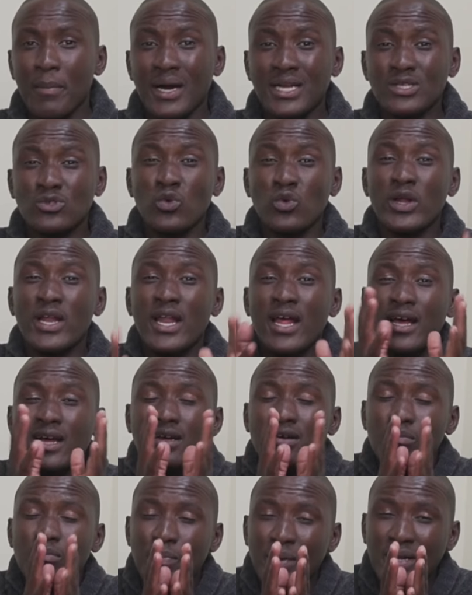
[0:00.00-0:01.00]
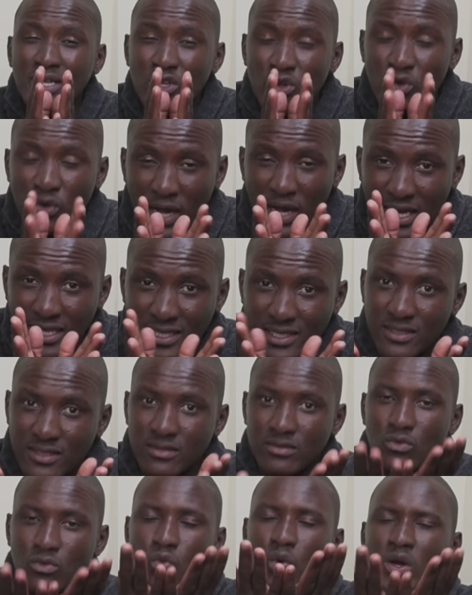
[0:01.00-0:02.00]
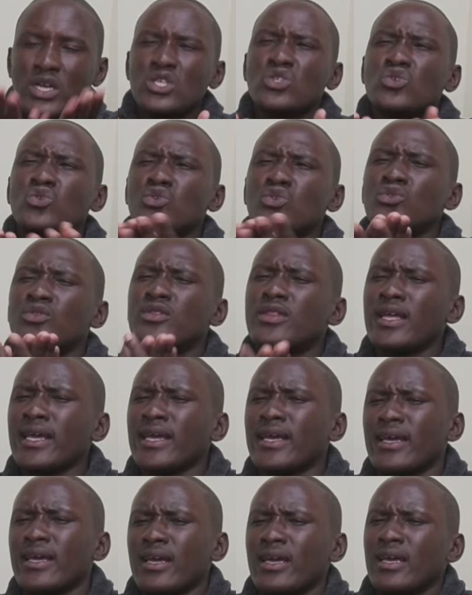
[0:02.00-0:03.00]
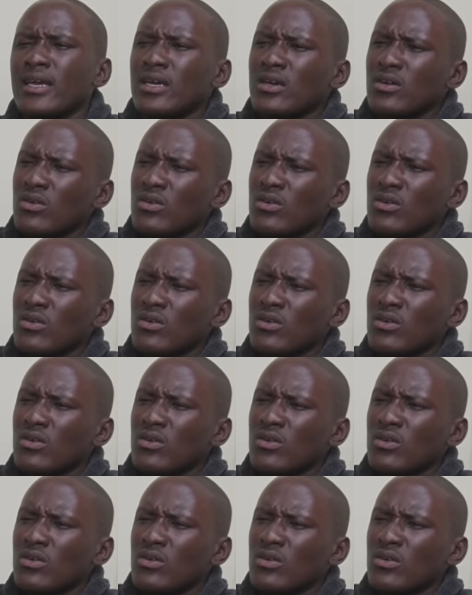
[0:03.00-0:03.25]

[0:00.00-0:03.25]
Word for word: But when I, but you guys, what do you think?